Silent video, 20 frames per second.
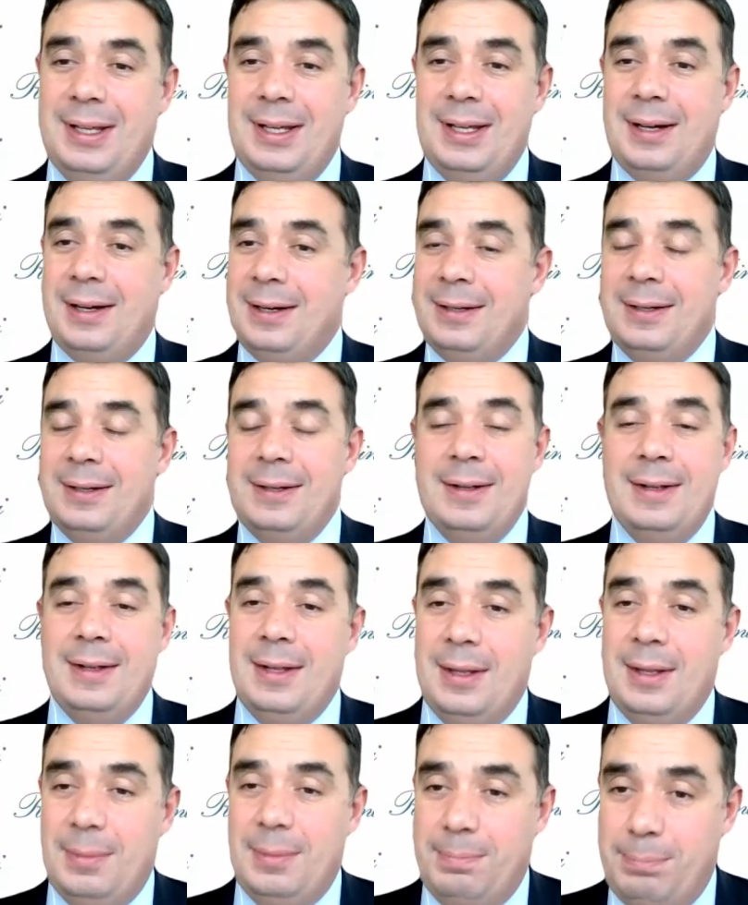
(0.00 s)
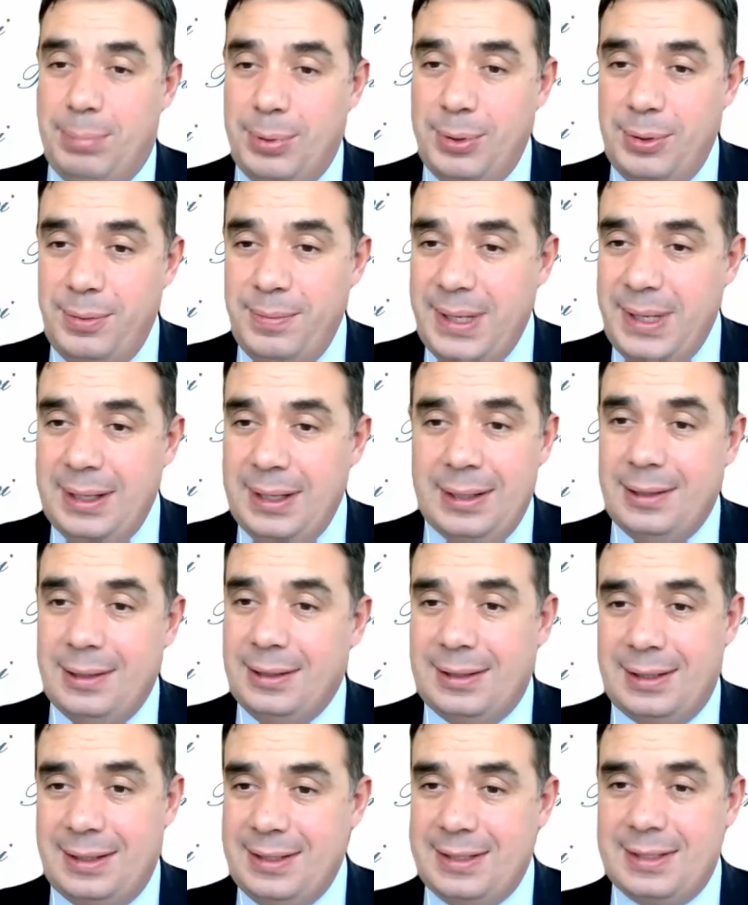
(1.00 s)
today are
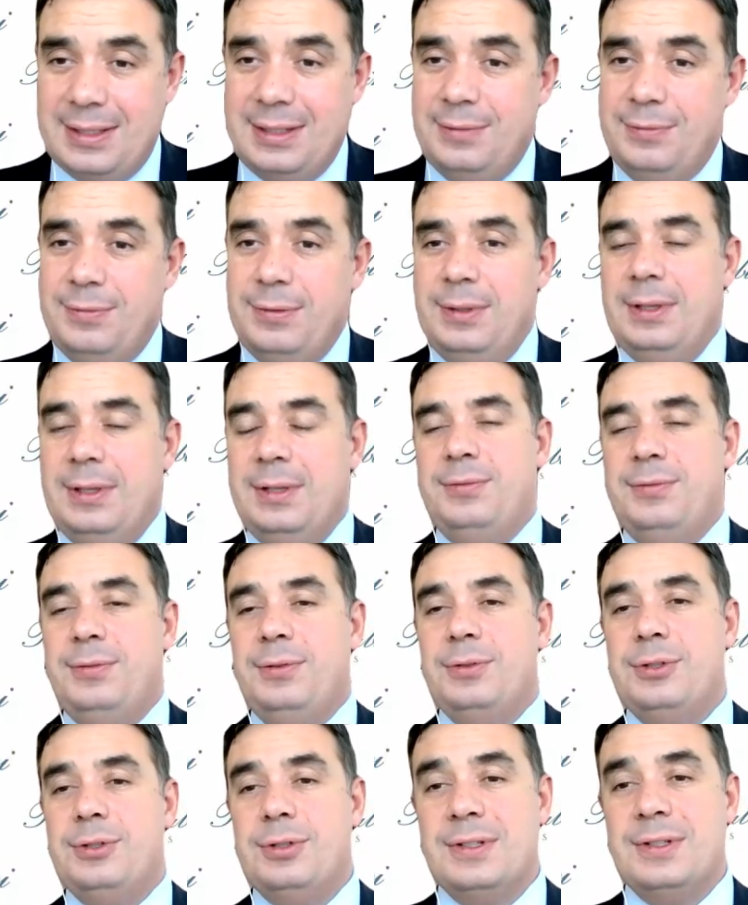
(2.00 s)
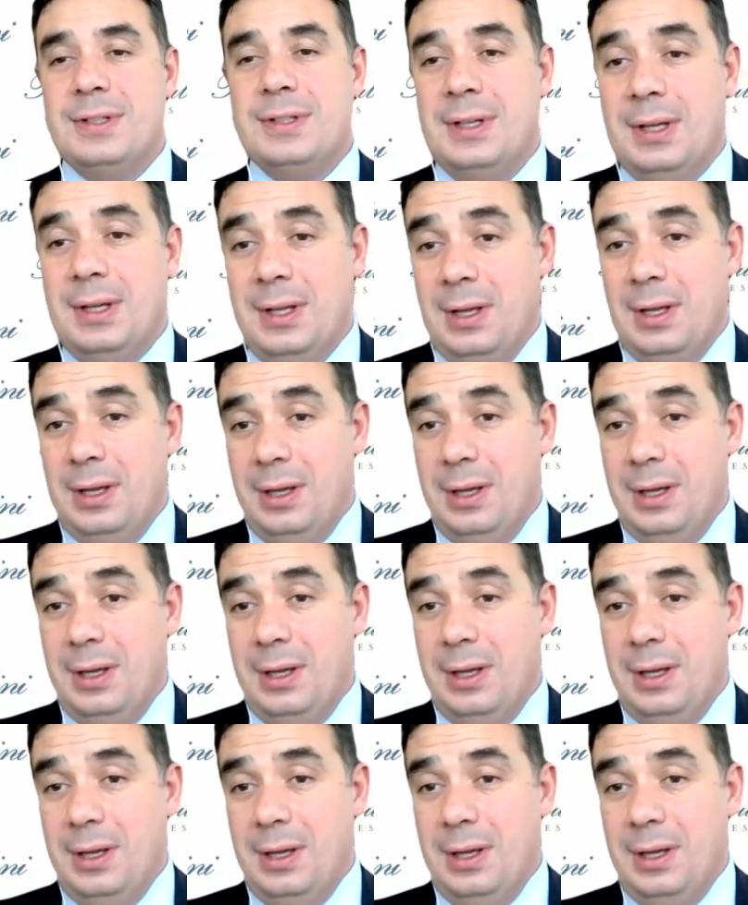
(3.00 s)
booming, at least the futures.